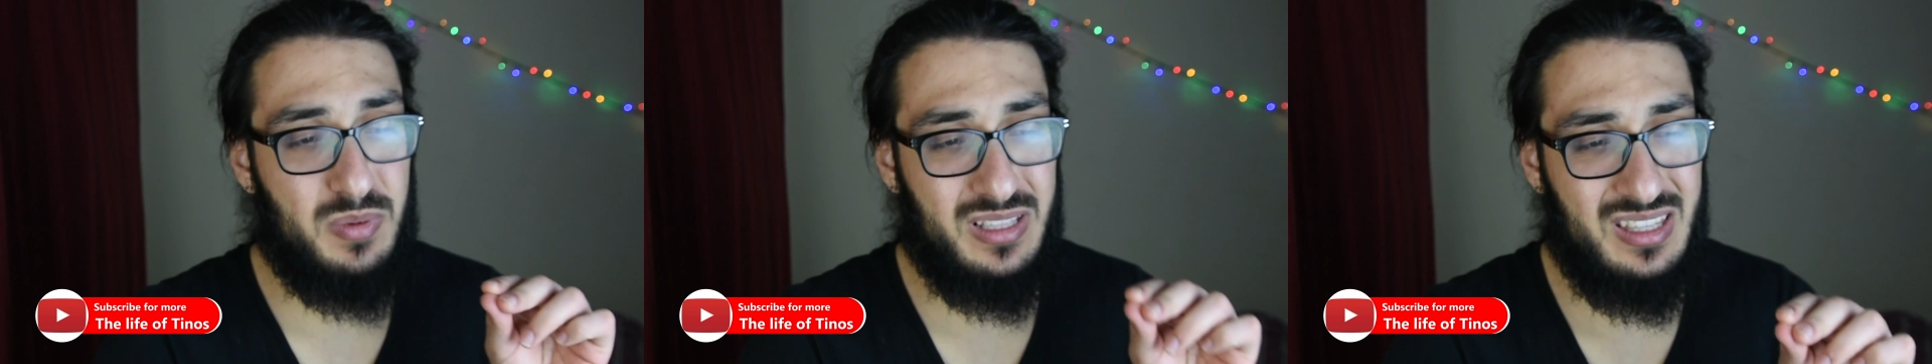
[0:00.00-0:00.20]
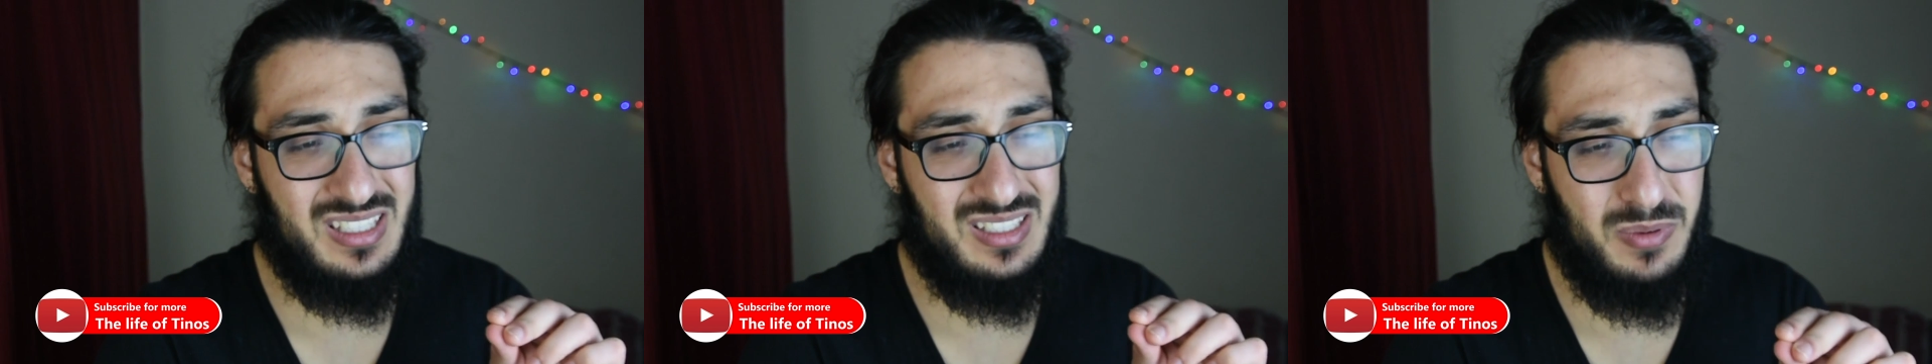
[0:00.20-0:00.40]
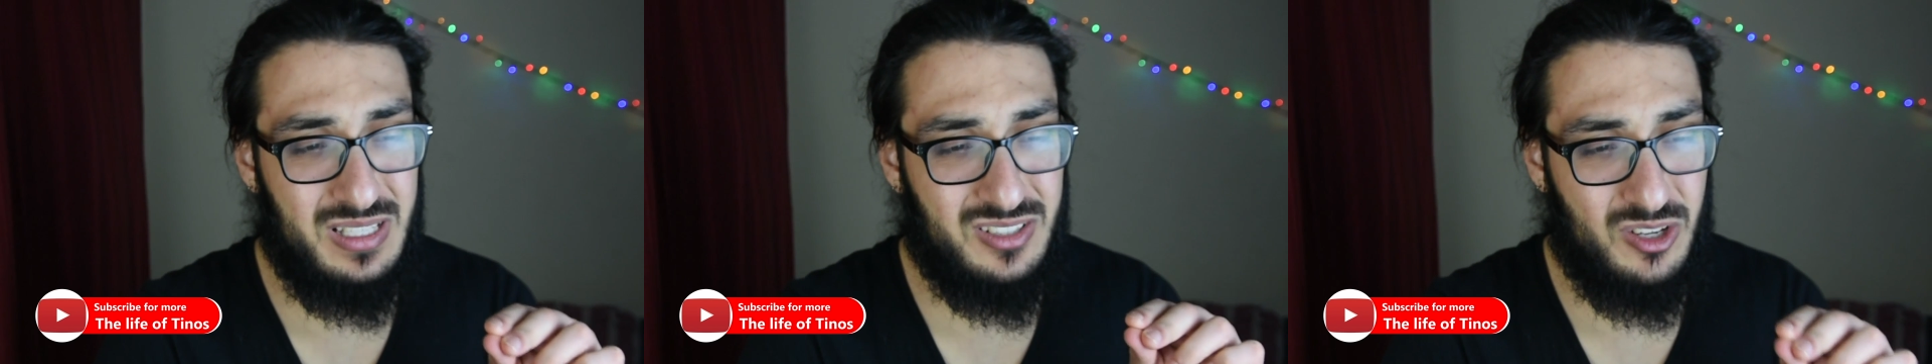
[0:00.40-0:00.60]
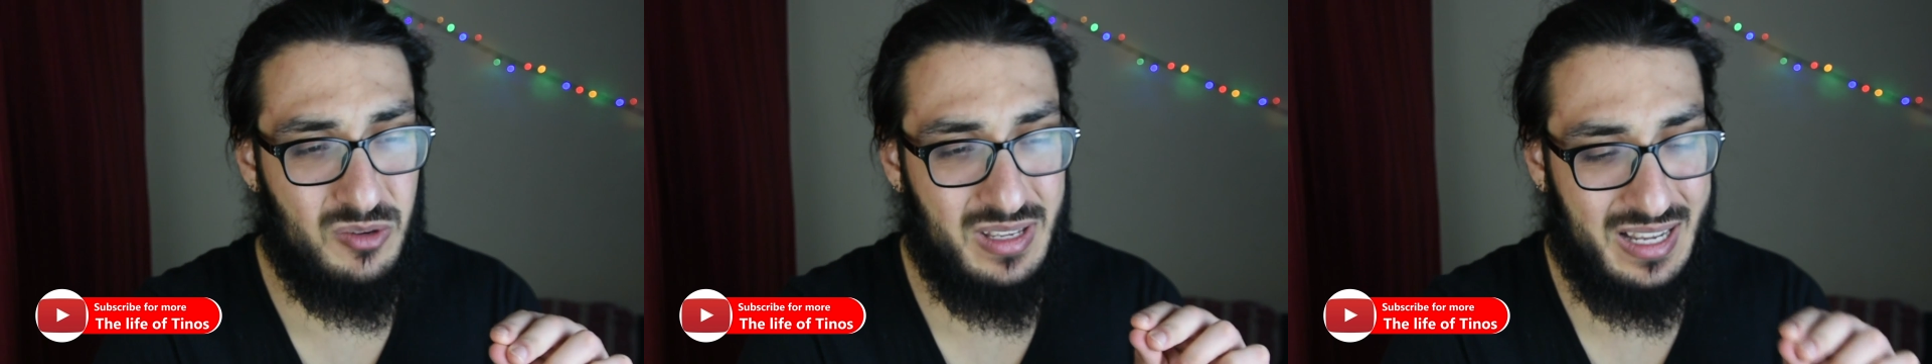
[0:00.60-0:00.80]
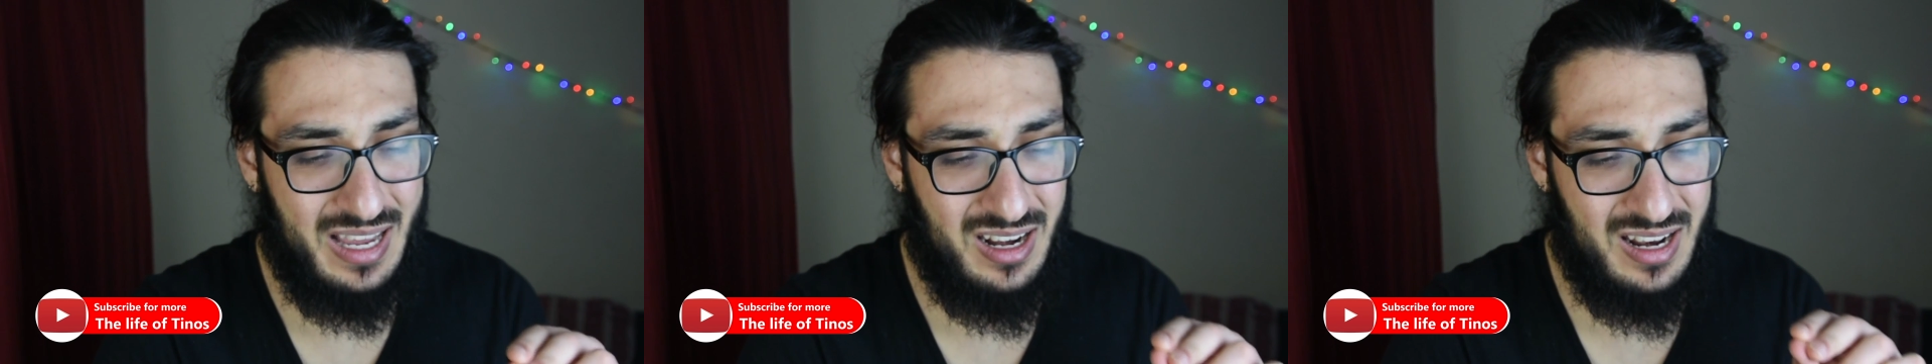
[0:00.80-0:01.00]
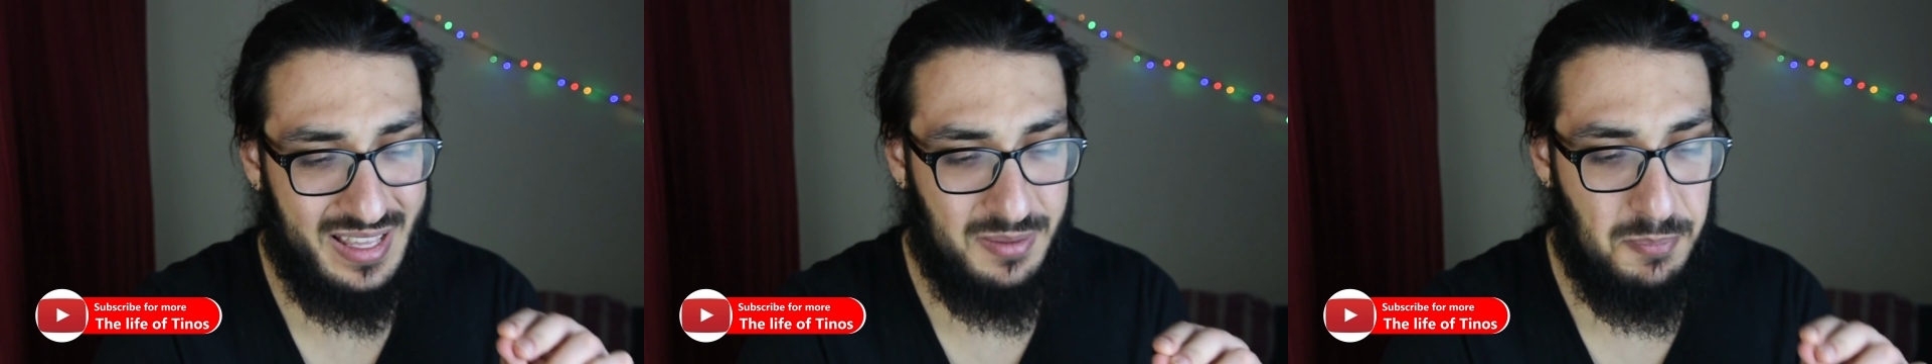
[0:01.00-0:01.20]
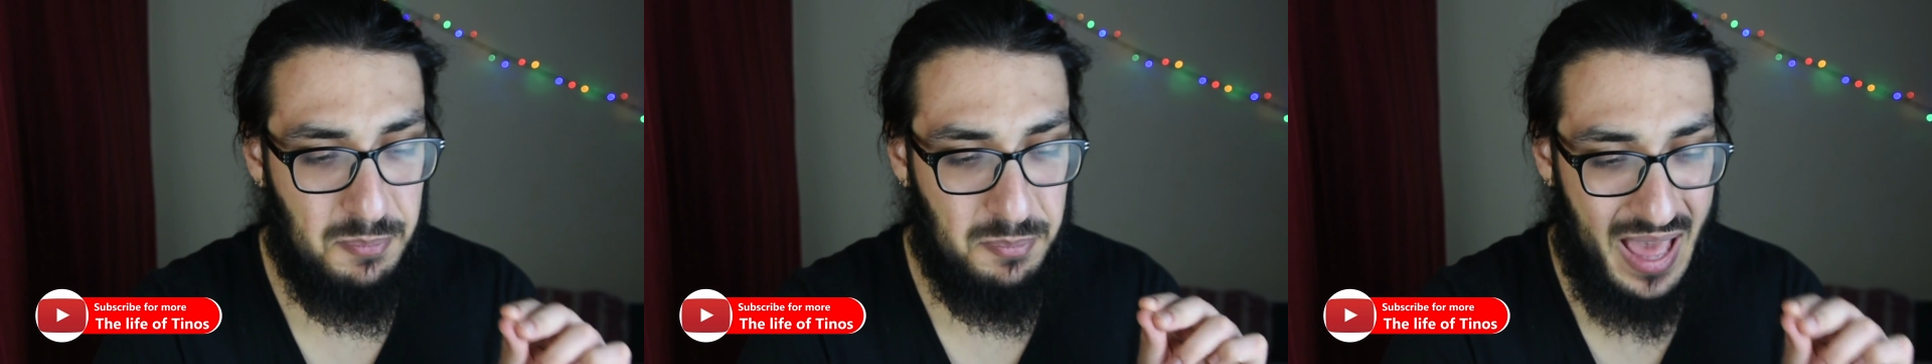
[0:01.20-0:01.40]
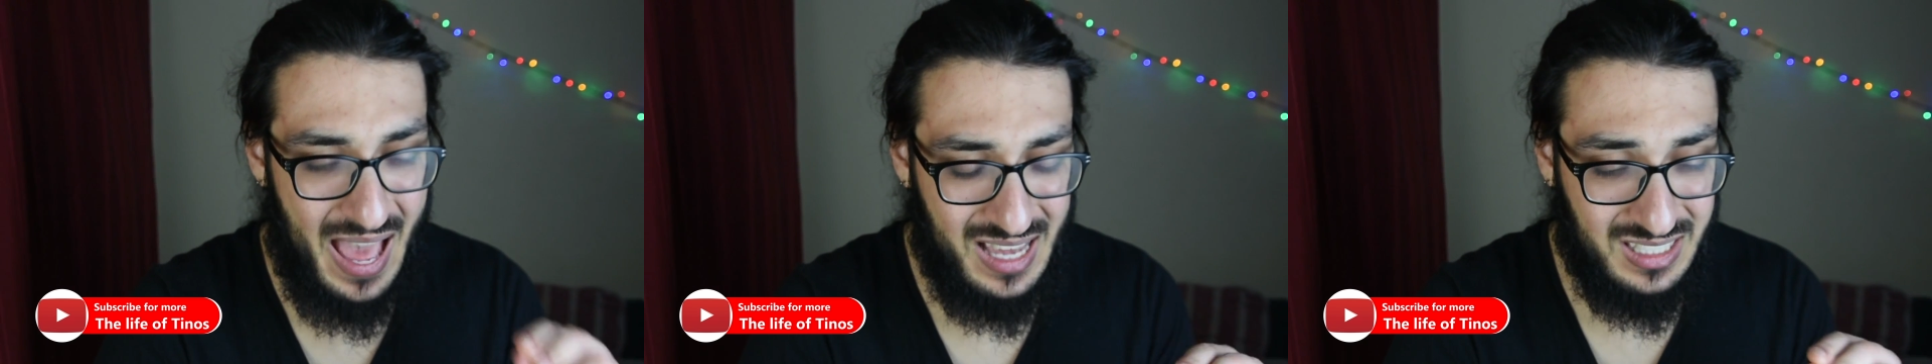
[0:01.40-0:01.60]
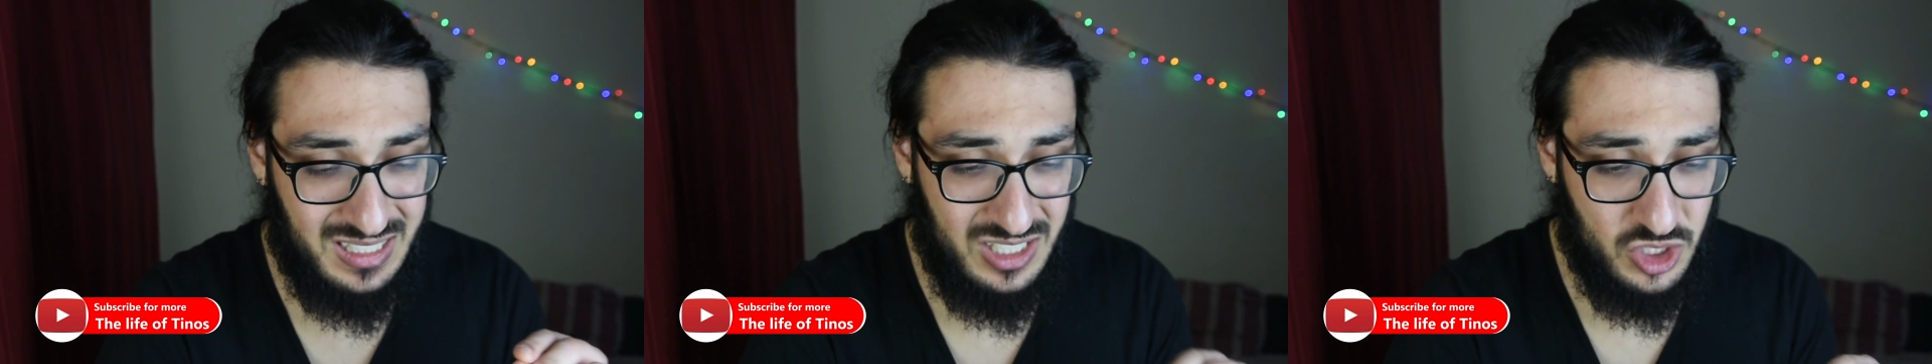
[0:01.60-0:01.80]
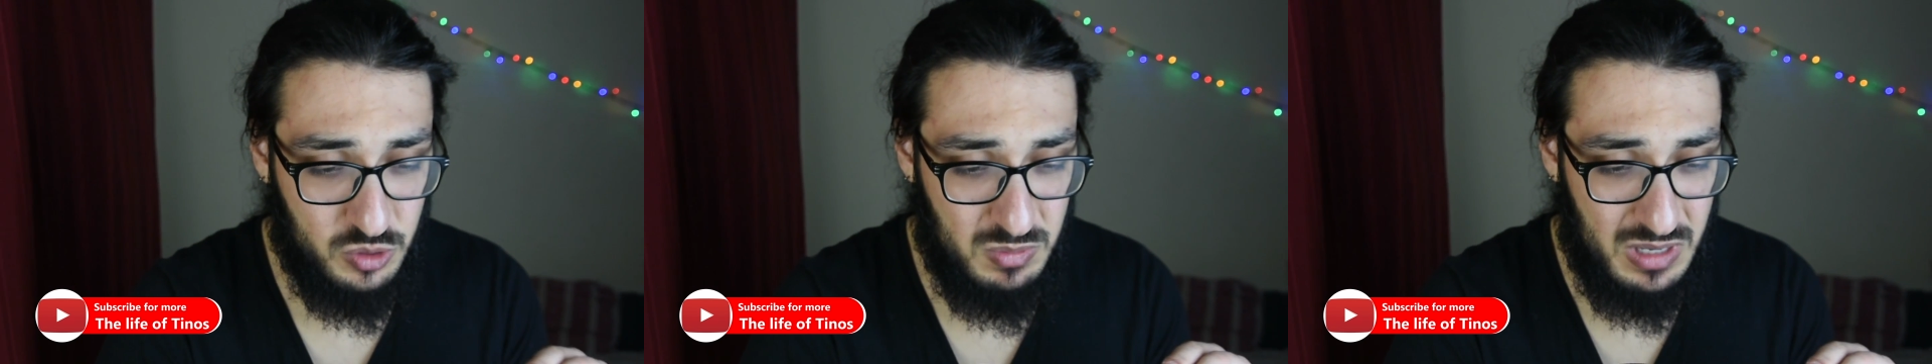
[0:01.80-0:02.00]
this band is going to be kind of like
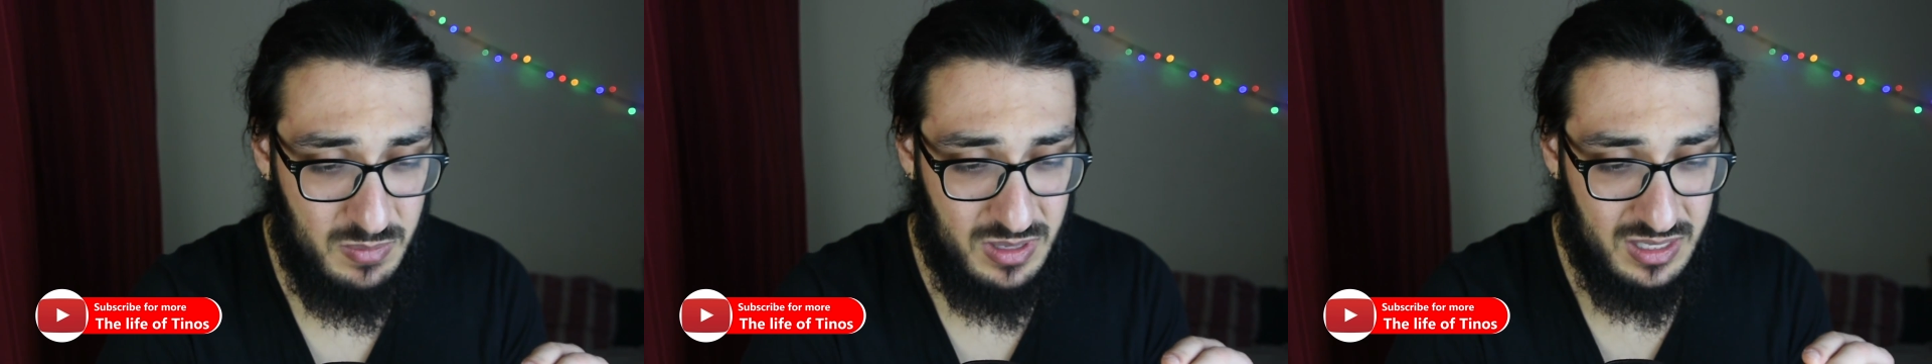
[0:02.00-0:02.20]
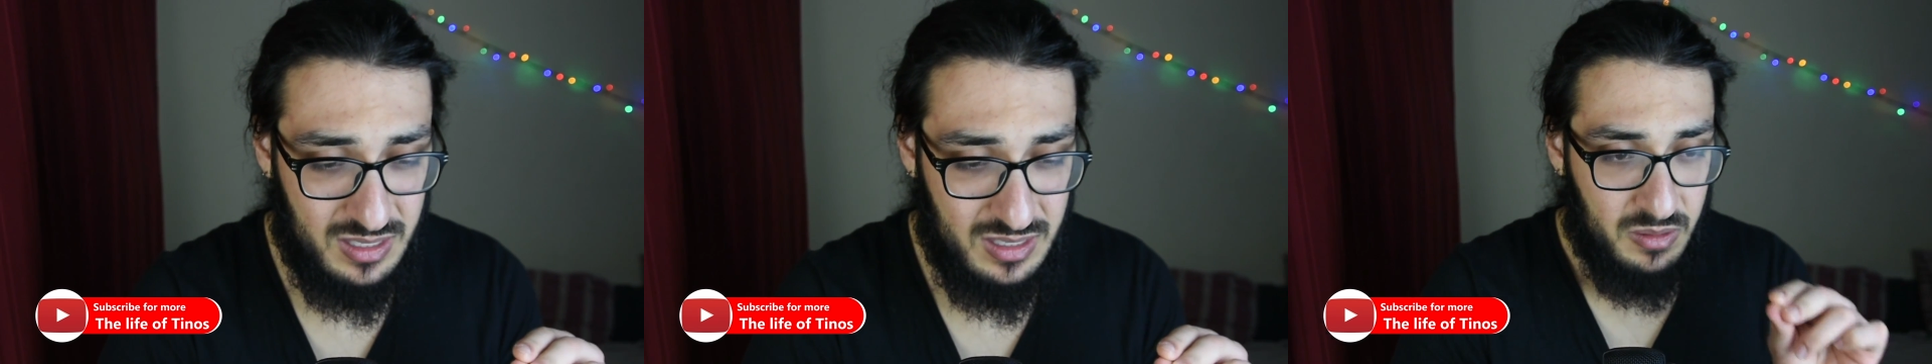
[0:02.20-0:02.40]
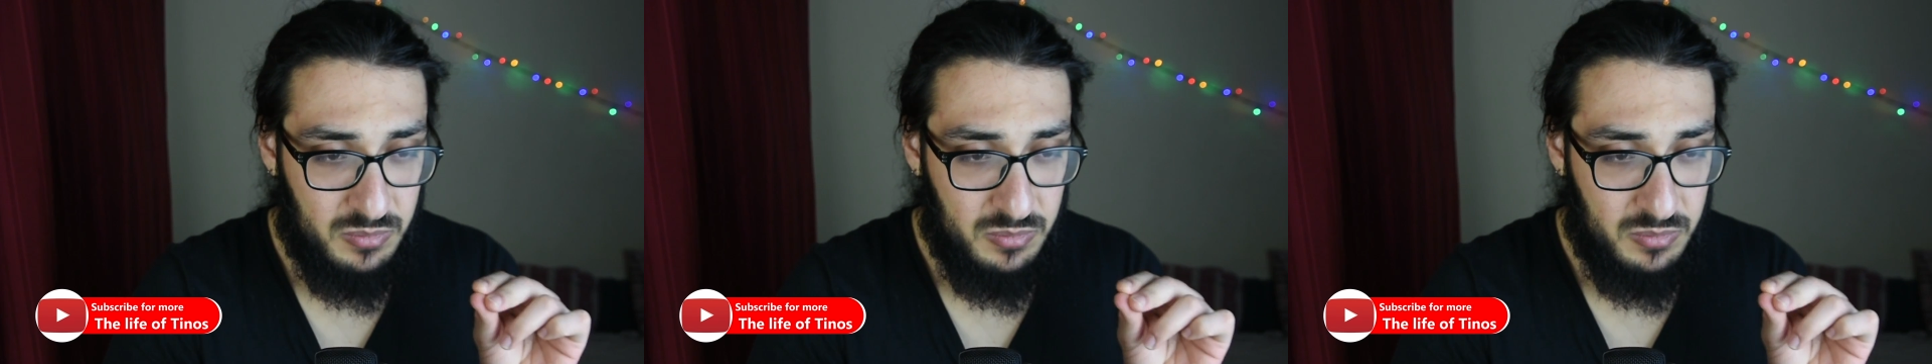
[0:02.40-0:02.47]
punkish, maybe,